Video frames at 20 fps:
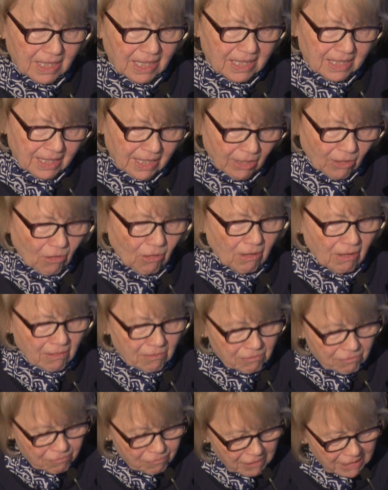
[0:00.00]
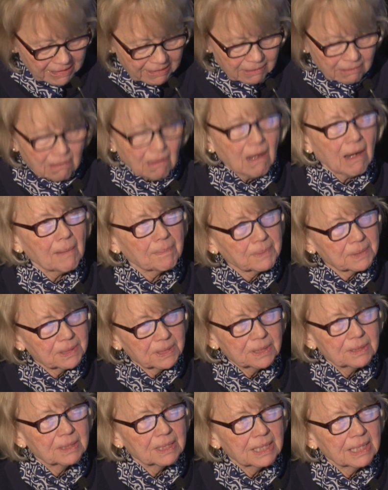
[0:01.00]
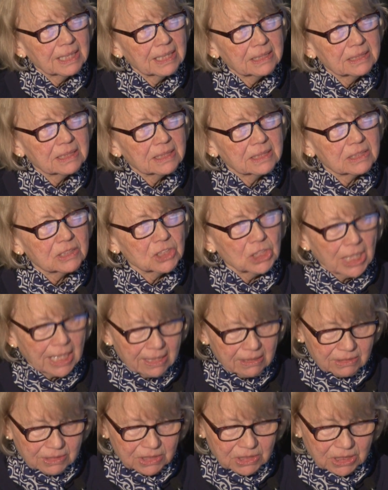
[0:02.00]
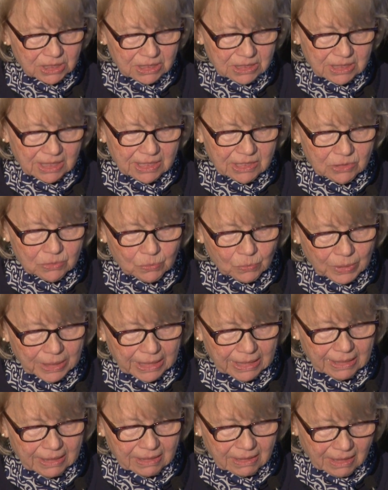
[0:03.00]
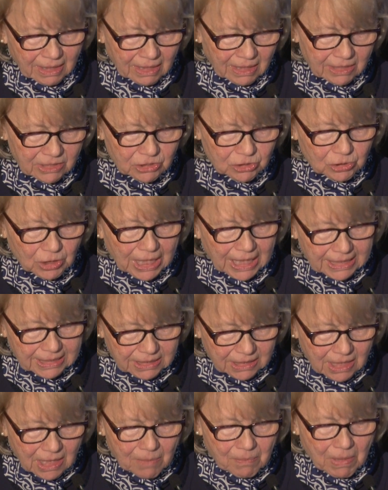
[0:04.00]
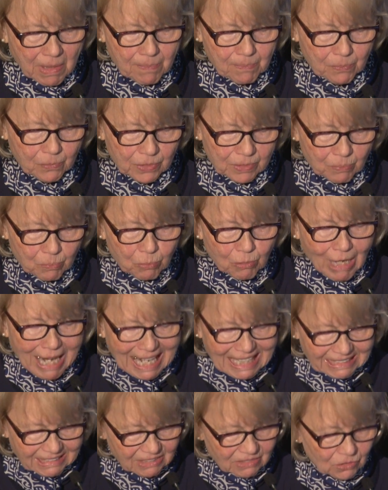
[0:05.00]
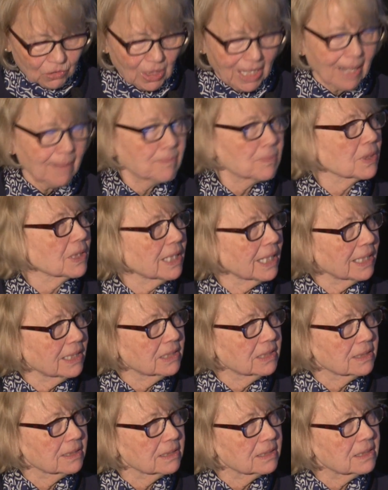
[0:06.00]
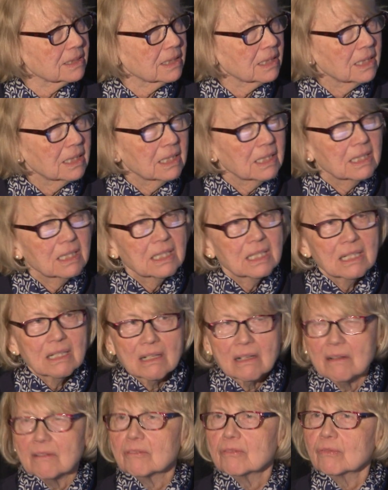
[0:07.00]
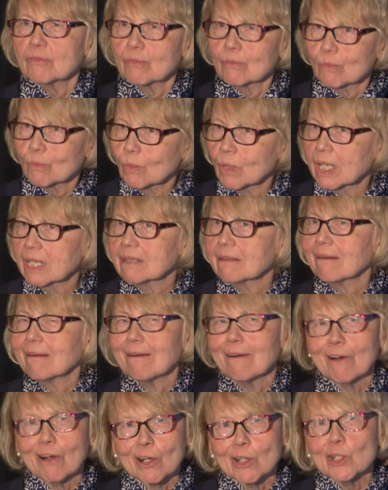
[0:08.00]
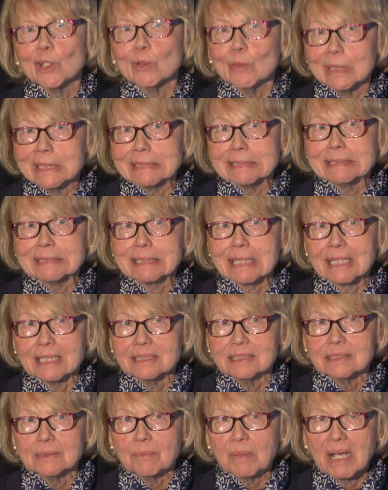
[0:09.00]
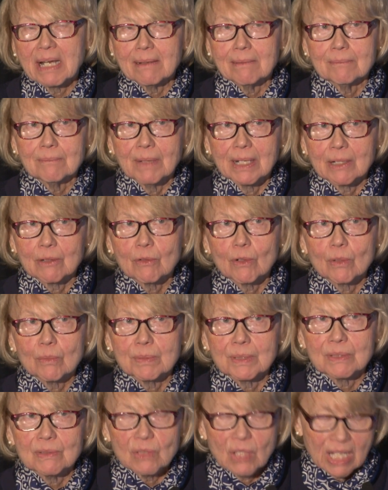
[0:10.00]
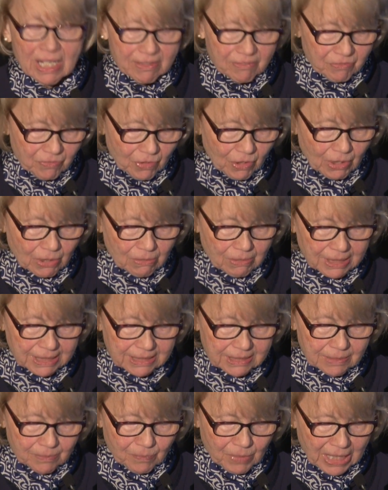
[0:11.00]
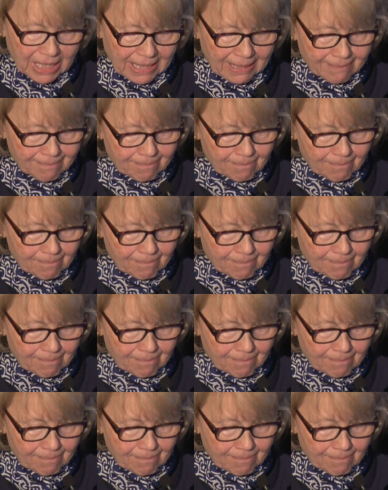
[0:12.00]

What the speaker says: There are real opportunities and challenges as we try to come up with practical applications of what our new insights about microbial life are going to mean.